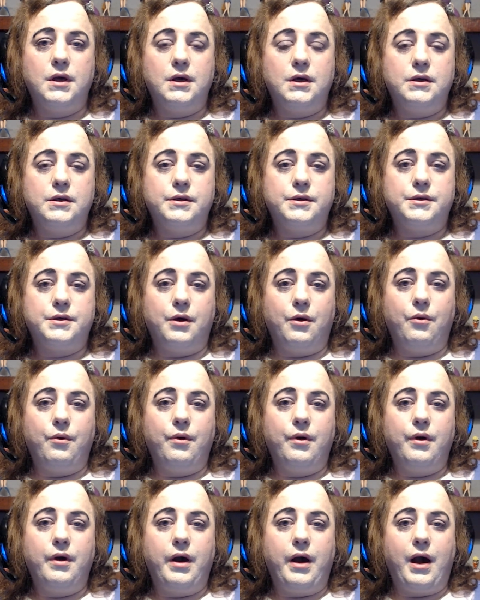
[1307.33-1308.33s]
So
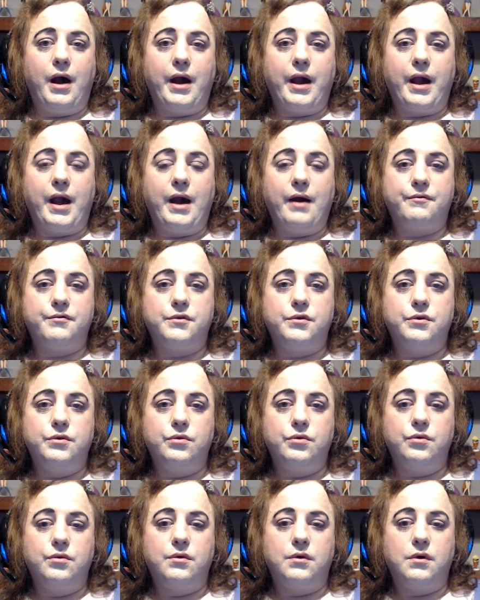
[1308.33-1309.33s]
I have
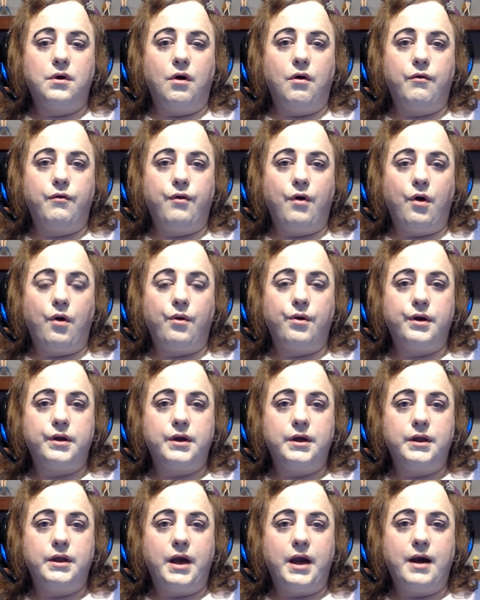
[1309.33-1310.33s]
to go forward,
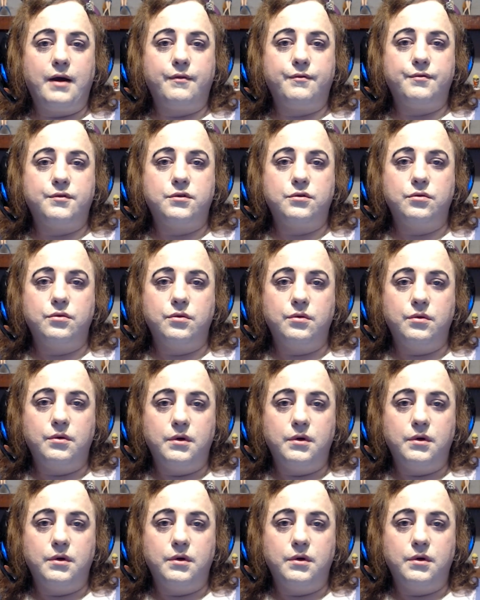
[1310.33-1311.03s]
and I have to